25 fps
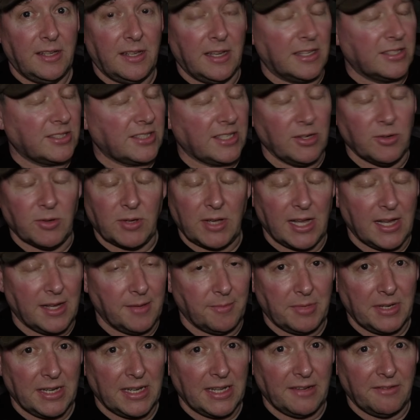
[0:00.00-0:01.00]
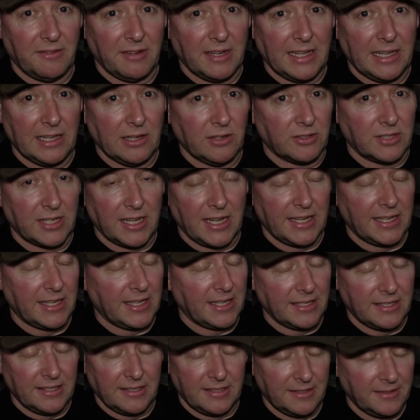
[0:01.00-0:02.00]
I still can't believe Lee got
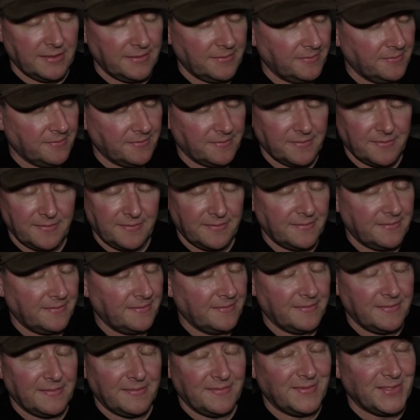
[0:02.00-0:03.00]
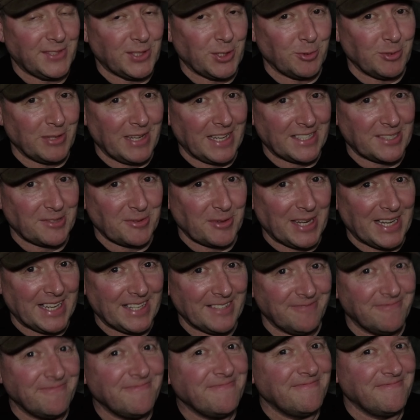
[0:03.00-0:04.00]
naked. Till next week.
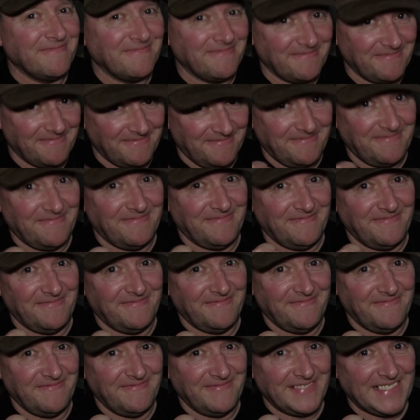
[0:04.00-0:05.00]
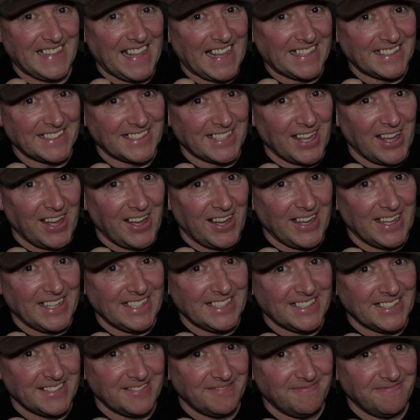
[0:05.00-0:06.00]
Thanks
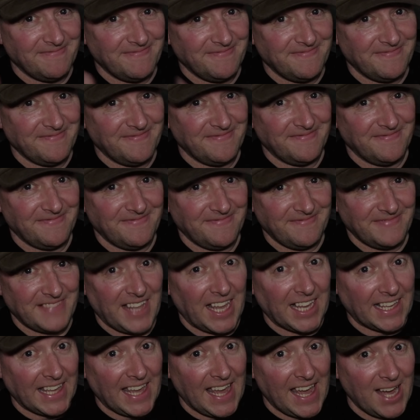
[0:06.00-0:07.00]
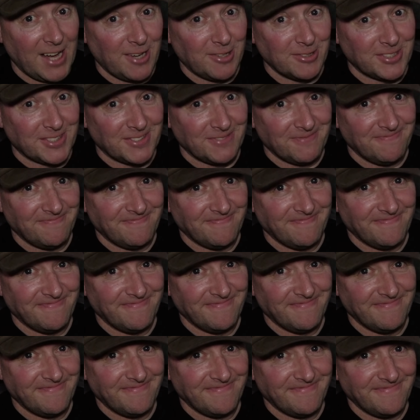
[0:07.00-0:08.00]
guys and gals.
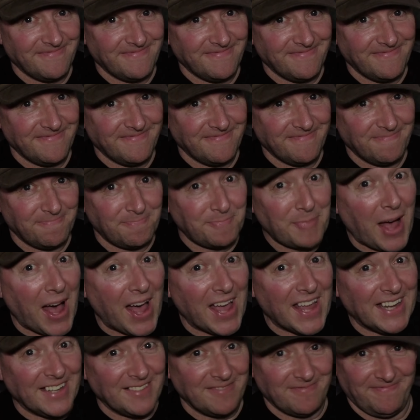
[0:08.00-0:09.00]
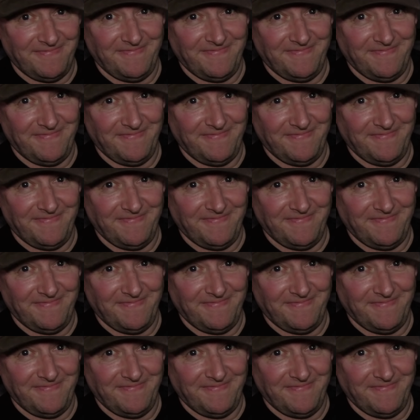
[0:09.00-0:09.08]
Bye.